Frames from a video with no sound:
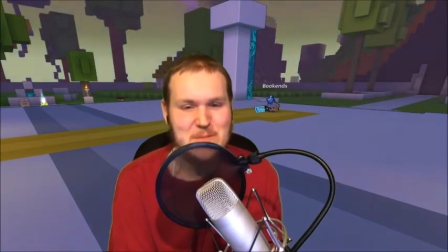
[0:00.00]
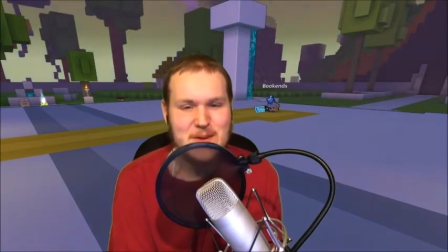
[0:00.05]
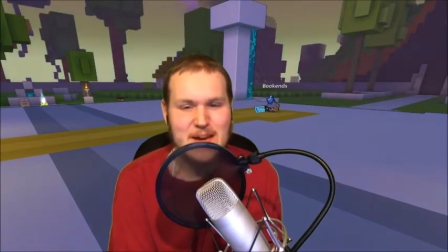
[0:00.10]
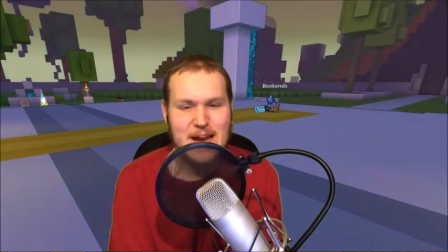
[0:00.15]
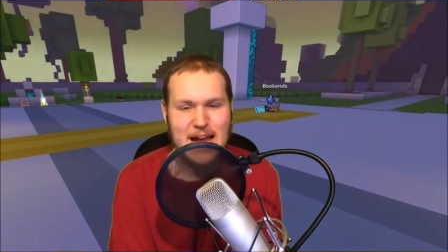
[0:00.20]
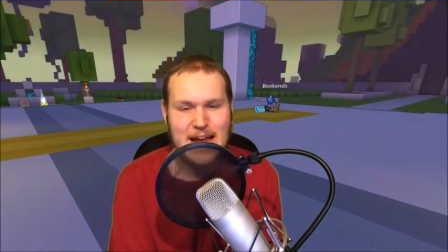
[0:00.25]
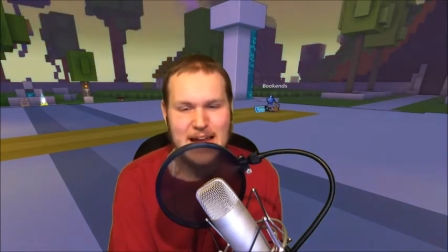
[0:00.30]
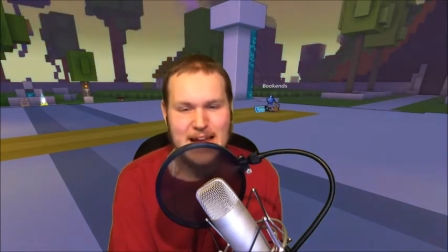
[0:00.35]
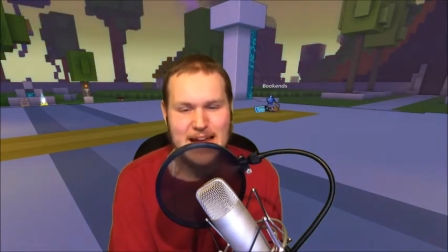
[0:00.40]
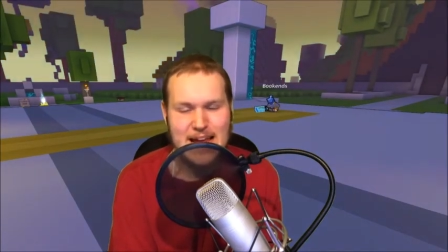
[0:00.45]
but
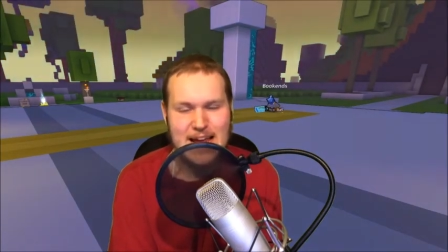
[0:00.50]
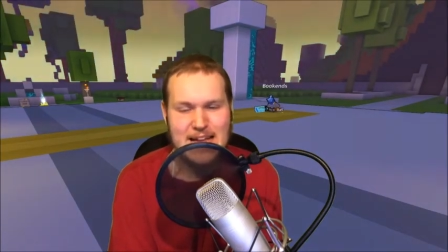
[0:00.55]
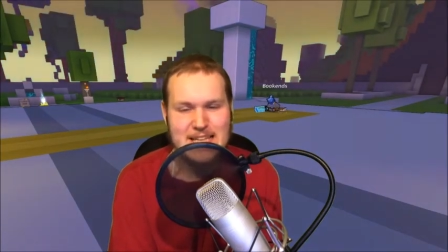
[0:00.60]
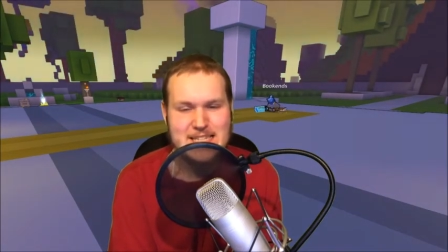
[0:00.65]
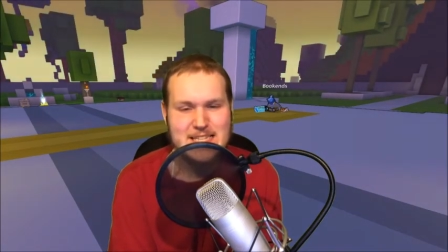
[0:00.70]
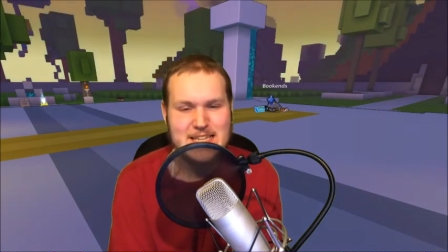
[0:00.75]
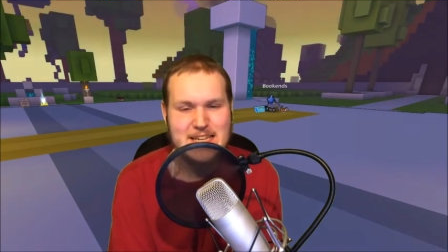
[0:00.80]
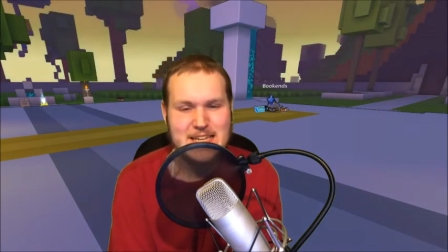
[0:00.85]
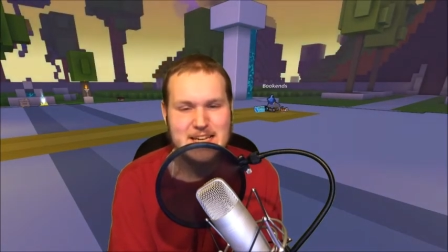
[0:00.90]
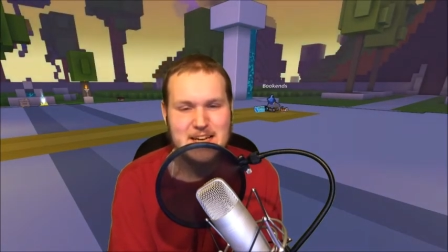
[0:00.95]
I
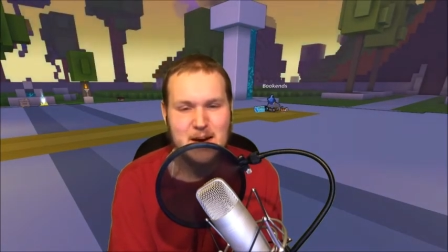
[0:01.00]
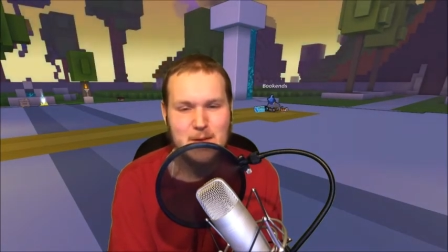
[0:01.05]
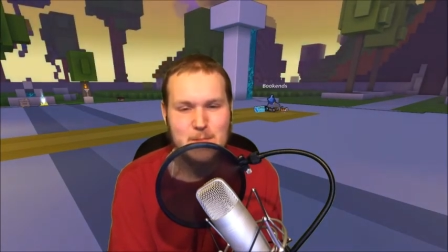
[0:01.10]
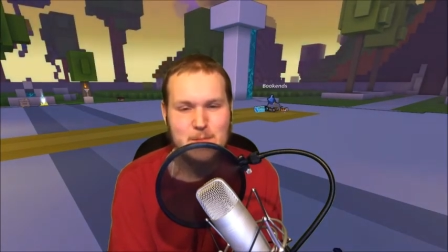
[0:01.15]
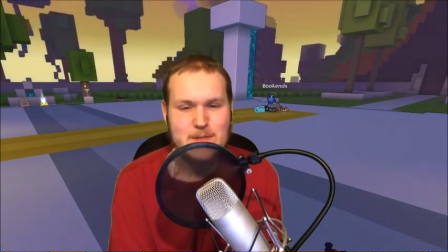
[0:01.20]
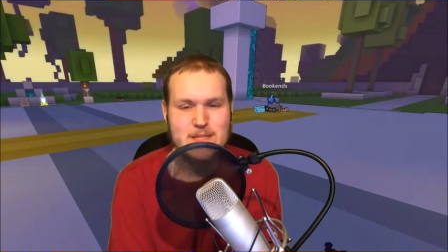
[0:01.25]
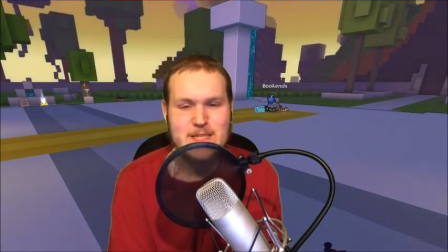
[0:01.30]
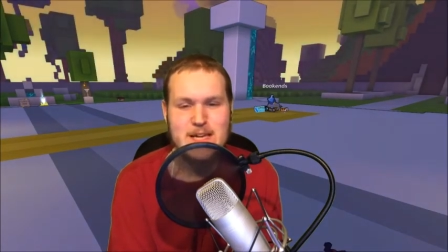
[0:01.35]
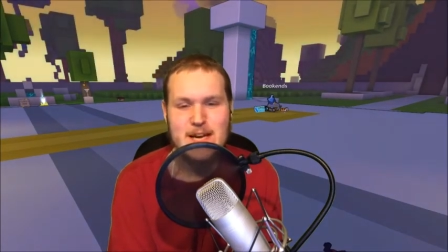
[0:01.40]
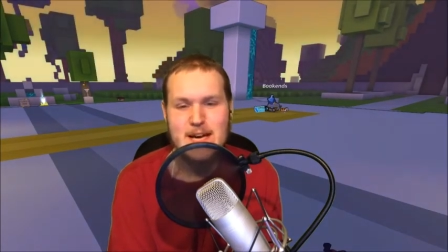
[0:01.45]
asked a
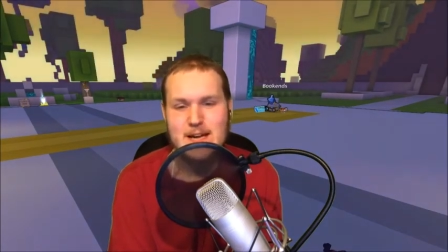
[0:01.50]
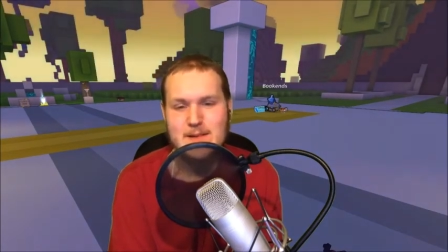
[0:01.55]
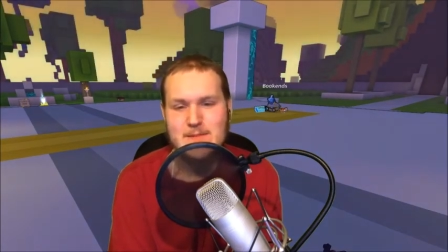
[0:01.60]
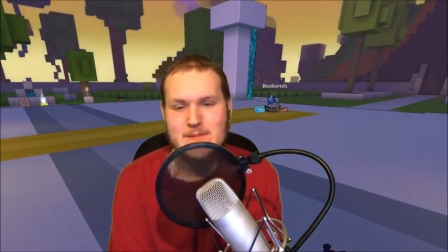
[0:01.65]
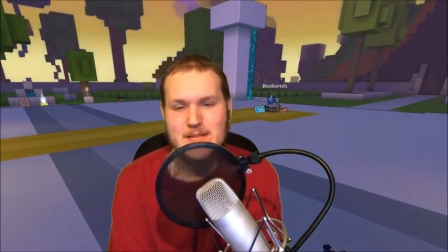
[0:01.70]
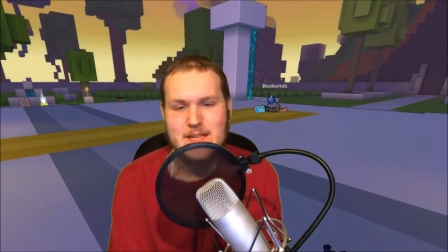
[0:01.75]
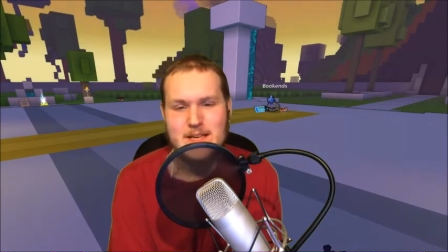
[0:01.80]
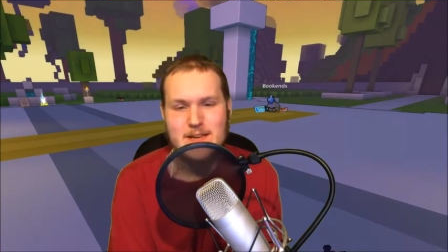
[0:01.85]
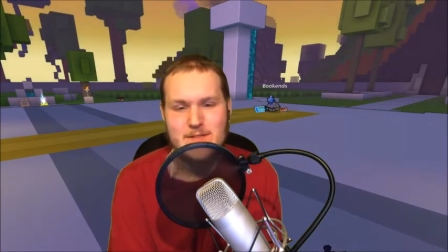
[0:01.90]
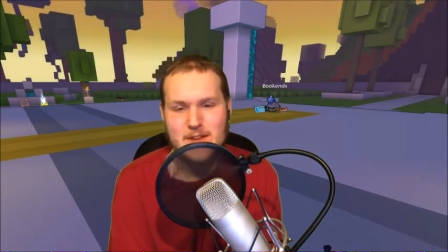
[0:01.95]
couple
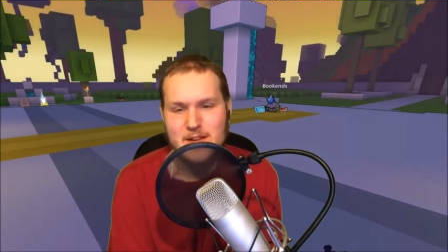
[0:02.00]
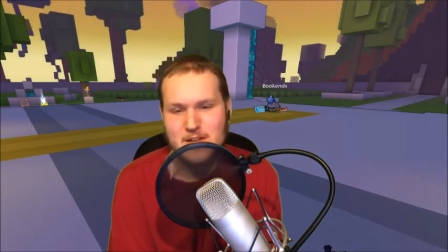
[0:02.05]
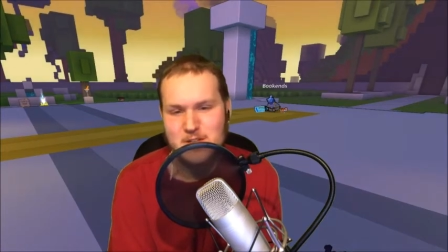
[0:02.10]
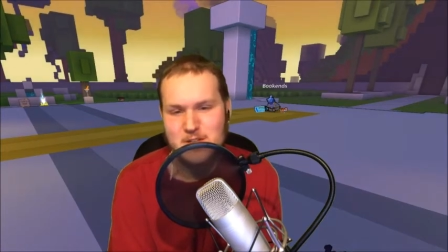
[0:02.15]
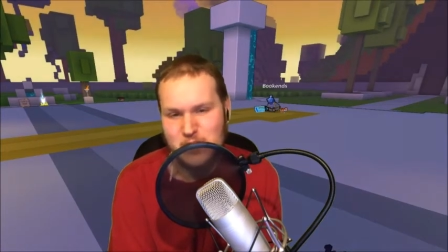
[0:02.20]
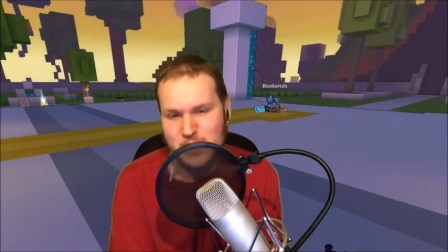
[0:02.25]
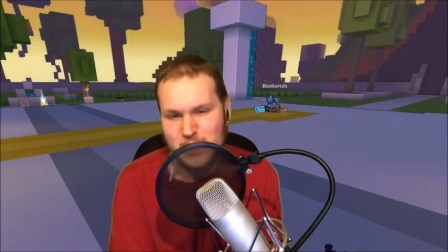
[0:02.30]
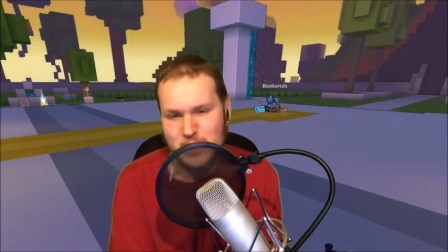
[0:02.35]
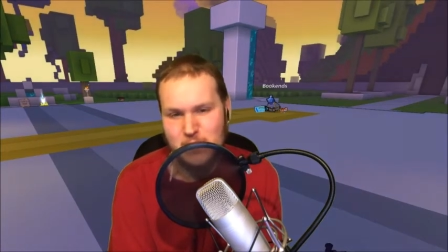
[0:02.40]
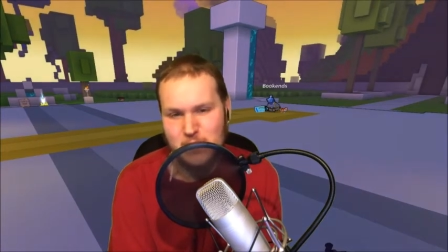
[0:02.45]
times, and
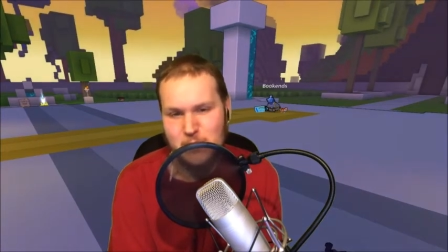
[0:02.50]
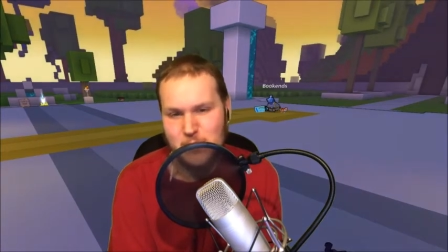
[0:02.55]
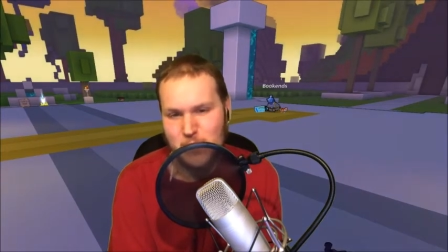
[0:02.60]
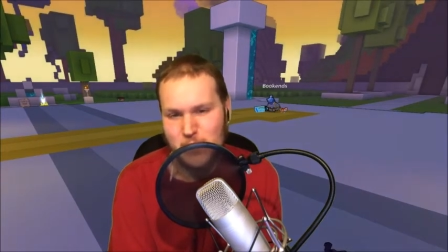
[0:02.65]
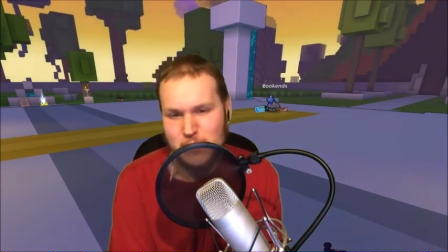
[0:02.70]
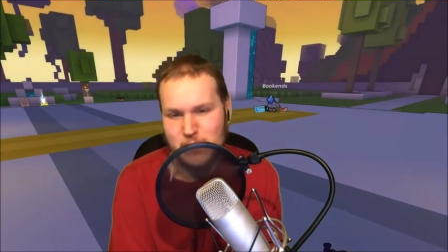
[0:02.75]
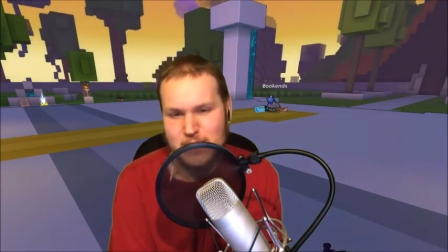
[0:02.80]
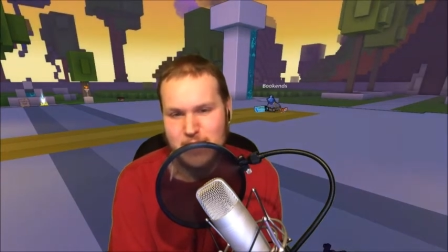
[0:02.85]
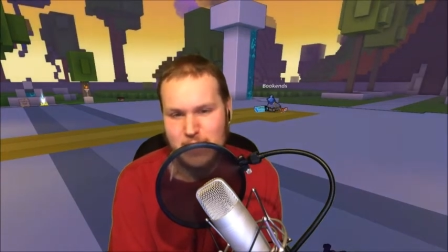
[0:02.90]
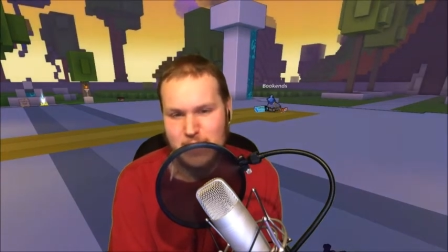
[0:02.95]
eventually you
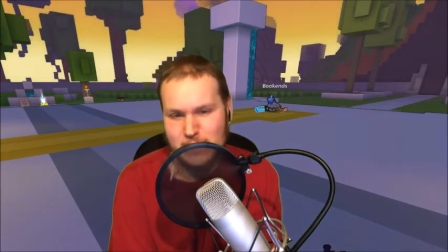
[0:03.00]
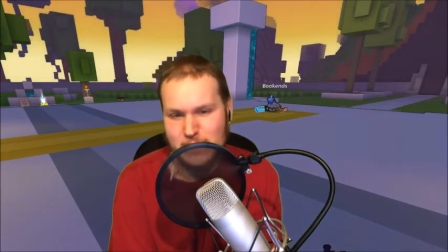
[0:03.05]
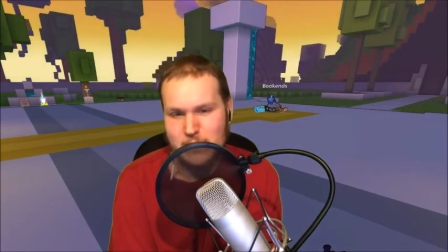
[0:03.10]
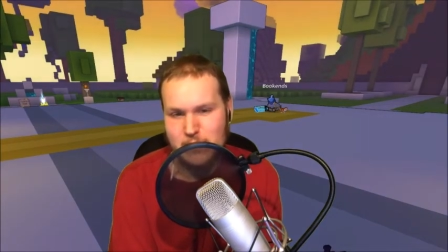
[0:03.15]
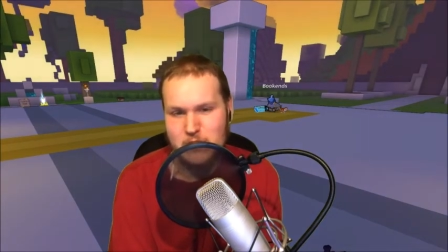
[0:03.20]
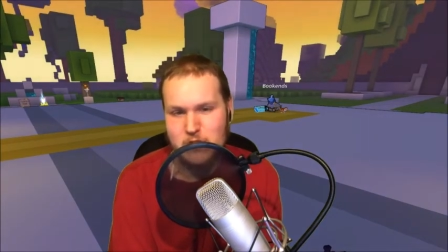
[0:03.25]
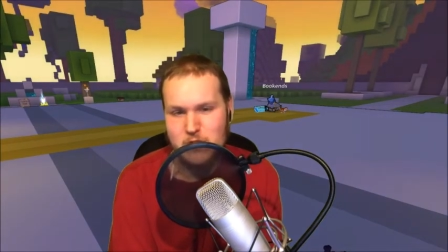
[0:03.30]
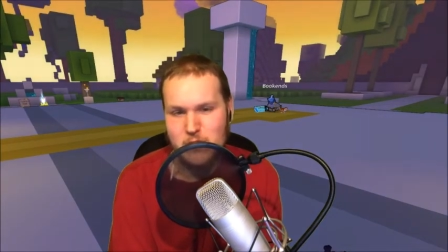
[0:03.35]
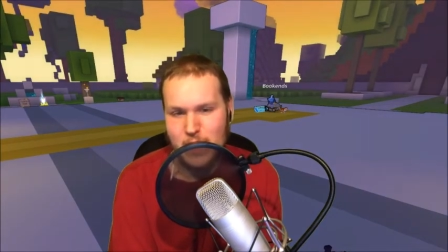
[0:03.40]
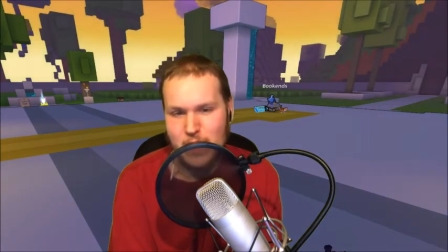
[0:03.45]
broke down
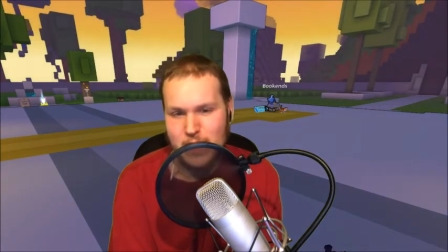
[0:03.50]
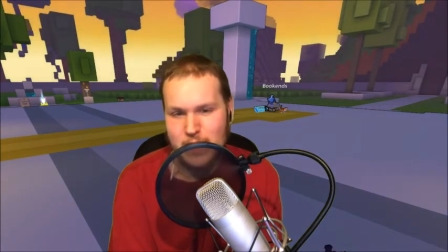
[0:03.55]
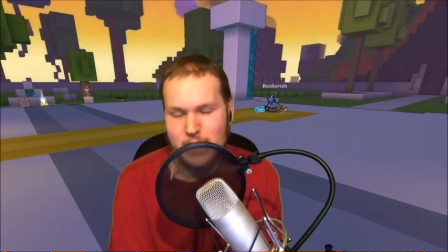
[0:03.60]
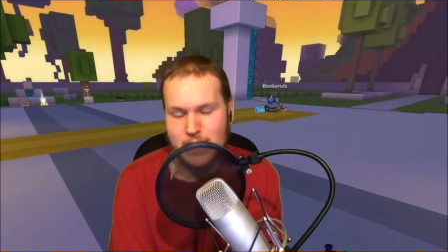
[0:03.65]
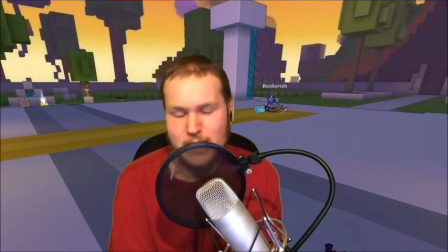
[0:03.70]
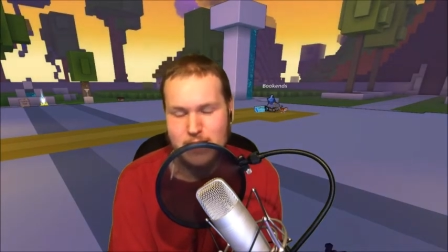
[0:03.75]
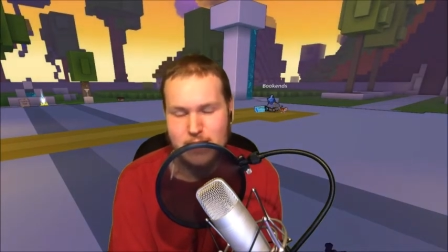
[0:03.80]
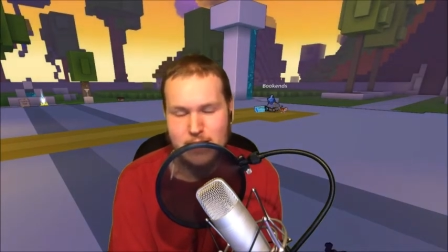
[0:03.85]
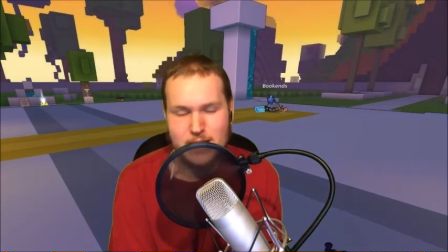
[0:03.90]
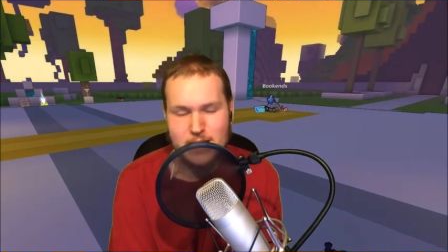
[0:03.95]
and tried
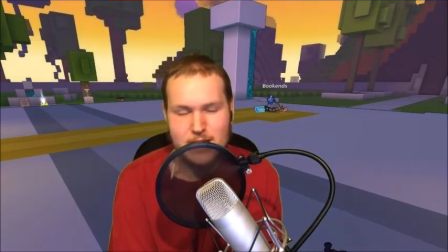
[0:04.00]
it.